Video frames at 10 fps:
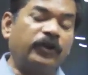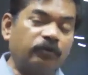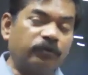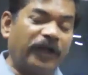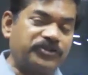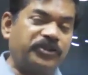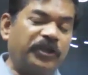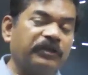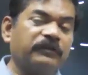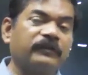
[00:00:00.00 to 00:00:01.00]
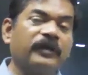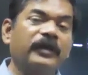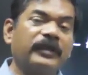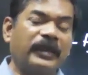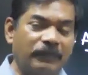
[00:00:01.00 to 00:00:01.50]
Due to that
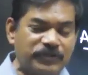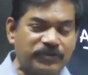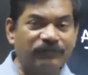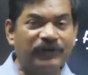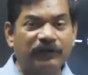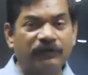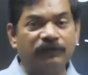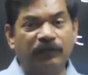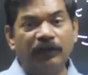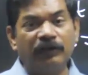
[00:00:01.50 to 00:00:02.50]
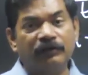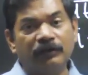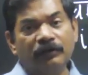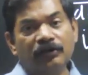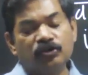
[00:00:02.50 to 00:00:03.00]
changes, capacity will change.
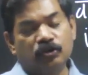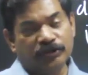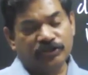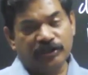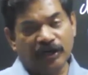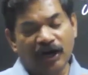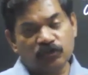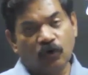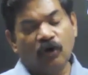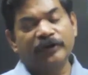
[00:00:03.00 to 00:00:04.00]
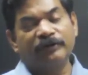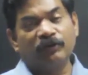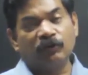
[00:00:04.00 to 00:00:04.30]
So the charge on